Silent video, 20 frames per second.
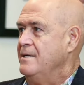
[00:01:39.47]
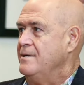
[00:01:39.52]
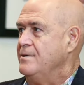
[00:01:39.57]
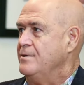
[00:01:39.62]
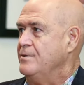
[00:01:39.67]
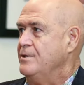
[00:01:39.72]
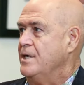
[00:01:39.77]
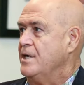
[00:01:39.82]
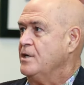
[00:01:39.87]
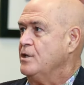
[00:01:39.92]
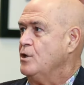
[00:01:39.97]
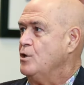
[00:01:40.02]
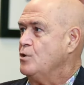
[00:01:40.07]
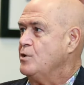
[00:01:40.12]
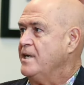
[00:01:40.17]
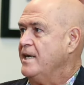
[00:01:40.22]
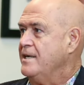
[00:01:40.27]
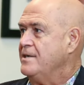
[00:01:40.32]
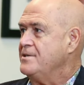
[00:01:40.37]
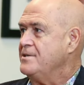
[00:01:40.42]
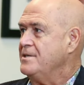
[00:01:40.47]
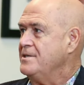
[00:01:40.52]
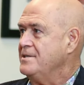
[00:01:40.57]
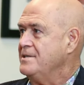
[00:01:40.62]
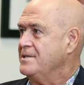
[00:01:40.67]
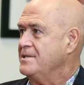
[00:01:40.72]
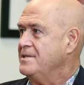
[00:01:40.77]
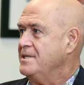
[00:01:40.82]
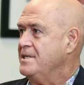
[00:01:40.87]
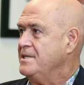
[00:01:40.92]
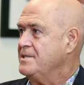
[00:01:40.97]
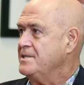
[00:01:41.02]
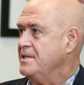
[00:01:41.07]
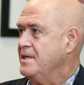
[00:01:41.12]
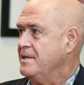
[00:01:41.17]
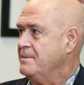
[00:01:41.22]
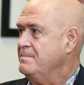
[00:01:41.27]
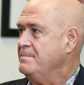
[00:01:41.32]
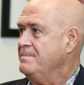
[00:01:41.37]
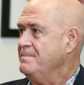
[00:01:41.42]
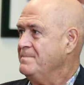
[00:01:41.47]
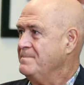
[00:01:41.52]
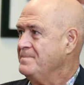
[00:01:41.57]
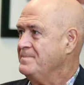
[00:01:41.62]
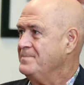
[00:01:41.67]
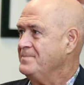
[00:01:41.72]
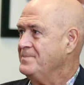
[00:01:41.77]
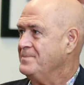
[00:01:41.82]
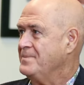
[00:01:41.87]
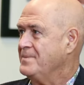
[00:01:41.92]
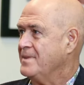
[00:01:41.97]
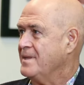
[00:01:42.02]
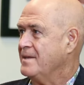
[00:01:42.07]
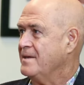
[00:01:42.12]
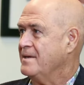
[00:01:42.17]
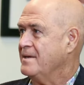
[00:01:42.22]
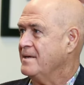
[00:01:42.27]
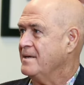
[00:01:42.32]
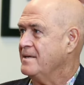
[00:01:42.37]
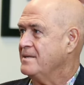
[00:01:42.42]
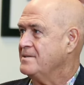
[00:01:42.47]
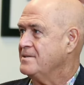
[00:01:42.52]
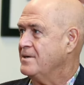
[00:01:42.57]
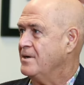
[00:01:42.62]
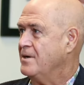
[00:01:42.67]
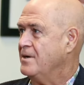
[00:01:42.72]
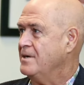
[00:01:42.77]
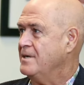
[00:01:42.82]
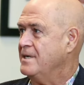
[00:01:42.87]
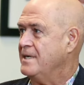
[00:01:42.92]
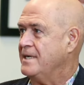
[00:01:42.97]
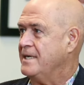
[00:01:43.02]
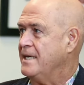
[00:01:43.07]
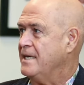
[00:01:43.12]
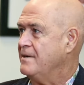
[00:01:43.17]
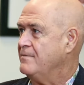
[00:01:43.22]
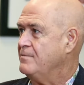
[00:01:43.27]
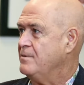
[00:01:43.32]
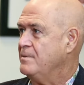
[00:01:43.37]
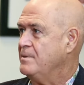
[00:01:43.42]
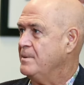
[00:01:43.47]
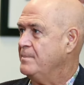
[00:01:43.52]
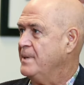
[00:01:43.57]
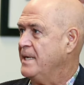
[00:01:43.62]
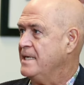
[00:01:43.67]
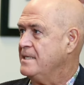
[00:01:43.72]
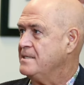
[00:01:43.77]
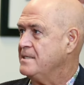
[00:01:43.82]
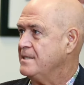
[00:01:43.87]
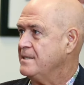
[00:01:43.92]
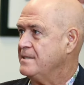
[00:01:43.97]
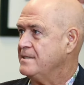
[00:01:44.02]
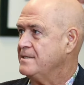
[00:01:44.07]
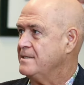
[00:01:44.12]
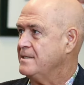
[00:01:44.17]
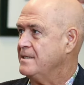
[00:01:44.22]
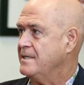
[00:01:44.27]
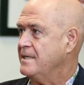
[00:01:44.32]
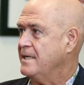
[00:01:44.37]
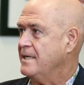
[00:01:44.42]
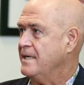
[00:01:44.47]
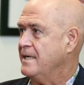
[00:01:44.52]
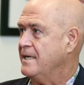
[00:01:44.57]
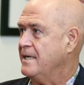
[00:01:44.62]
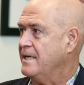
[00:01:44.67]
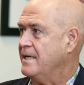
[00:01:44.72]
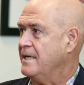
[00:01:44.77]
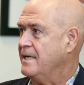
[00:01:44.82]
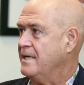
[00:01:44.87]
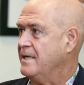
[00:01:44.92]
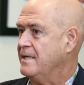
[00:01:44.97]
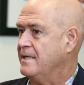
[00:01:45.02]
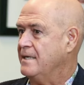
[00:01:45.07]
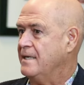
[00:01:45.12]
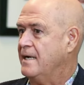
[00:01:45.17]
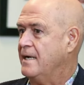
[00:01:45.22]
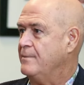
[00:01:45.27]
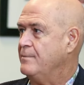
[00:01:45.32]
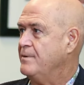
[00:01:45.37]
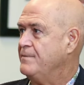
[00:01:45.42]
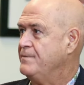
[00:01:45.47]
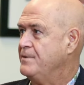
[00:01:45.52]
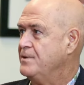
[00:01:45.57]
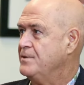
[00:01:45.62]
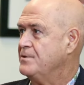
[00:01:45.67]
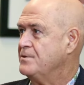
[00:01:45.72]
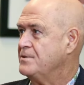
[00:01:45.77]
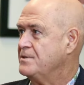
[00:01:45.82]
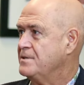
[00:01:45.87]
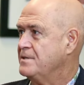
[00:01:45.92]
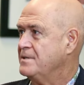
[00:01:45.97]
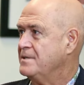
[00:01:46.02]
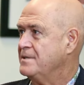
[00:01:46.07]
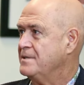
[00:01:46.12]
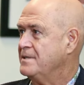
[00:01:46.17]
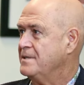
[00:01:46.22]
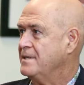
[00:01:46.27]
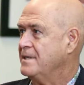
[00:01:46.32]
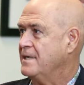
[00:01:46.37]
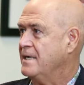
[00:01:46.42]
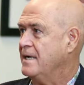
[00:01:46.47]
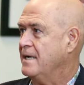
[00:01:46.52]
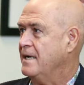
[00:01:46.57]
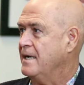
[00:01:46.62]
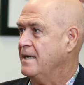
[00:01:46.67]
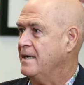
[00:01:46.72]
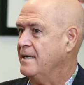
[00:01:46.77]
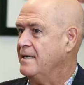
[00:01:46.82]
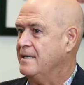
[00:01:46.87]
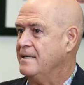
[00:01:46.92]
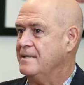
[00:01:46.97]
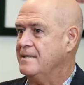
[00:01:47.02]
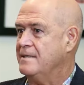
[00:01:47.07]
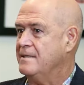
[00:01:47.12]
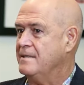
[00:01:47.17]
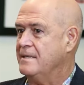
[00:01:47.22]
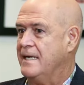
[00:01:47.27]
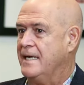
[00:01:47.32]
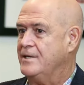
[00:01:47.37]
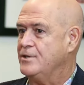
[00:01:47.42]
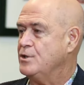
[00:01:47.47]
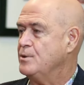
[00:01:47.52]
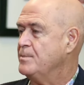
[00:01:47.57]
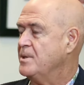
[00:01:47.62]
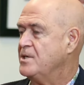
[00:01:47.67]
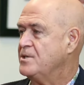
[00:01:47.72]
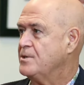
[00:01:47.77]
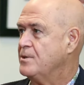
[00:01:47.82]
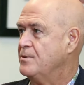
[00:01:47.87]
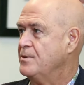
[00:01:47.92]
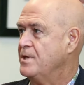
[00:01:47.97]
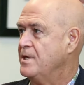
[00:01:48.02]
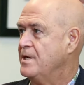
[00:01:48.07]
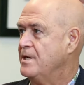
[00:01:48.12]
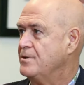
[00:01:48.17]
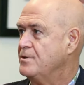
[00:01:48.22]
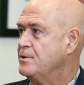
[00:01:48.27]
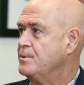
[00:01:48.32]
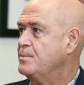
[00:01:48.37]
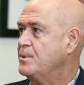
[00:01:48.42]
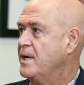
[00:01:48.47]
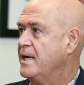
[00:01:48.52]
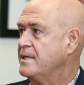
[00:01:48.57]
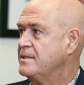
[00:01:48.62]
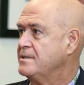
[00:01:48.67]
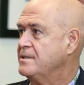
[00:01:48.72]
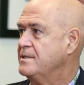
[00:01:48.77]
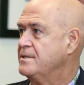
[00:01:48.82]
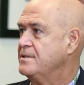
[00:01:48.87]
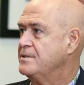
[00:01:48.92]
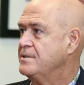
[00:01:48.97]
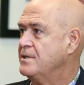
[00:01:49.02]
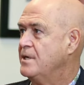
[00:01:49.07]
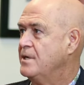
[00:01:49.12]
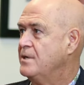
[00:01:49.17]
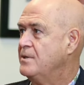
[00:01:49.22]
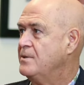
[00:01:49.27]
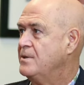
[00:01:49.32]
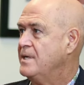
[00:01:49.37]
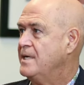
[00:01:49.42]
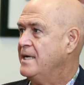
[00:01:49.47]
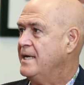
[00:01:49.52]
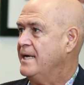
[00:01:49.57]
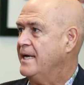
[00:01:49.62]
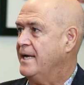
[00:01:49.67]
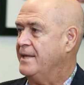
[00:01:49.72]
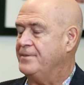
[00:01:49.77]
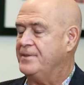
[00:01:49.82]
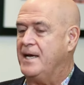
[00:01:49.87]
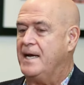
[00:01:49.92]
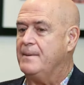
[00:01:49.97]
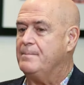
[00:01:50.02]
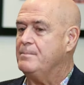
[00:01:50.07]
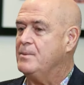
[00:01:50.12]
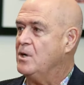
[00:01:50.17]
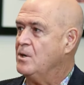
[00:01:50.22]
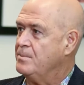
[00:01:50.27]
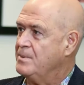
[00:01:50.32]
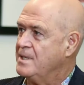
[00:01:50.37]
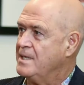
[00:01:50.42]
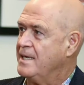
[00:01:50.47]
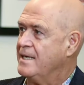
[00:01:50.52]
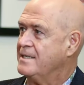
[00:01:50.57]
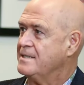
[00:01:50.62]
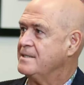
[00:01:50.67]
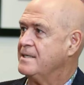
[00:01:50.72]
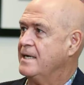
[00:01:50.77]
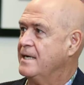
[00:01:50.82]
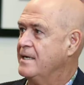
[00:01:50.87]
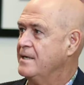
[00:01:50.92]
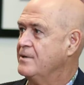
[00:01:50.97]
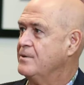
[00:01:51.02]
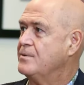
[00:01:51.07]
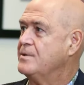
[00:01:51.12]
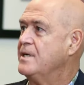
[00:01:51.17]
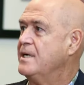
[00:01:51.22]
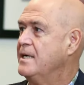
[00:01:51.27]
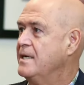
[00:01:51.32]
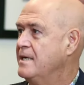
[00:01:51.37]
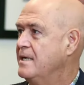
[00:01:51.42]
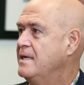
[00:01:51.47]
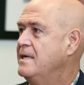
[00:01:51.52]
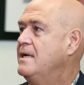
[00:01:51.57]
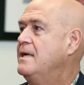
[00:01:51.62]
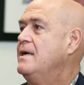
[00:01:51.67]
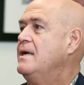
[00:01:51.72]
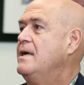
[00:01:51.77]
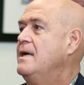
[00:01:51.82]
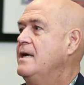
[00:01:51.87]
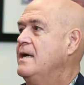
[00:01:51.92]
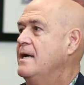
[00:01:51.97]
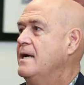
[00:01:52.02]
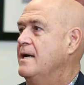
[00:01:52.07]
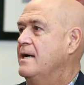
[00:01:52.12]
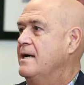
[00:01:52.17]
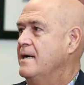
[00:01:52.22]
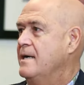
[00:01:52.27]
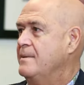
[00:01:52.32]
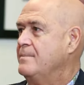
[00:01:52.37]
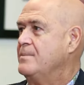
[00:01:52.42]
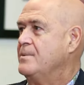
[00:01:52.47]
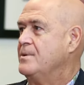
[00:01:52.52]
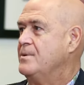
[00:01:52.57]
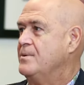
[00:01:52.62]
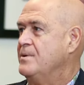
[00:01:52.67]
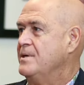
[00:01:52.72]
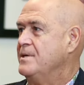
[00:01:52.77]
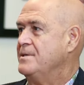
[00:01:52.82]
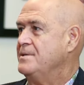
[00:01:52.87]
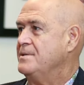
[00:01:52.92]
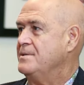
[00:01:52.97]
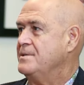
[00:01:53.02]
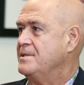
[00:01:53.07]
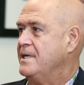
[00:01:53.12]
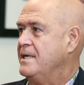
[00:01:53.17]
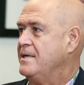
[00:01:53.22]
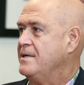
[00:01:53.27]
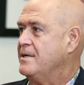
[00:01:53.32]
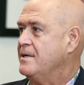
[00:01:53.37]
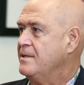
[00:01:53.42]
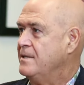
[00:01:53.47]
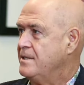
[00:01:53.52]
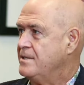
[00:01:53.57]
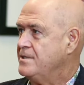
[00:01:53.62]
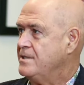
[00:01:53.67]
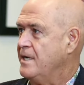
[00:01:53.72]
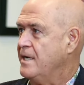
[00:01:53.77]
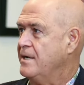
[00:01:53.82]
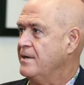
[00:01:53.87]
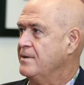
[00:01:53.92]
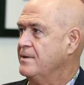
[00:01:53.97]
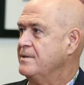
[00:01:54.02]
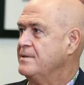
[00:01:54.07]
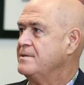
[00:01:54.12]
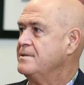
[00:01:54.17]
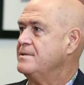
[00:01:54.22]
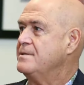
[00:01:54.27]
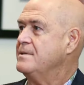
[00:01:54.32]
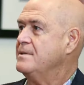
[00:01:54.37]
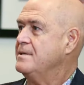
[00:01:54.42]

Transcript: to their location to teach them. Yep. Starting again from the basics, and I refused. I had too much going on, two practices. So at that moment, I decided, okay, I'm going to take on the challenge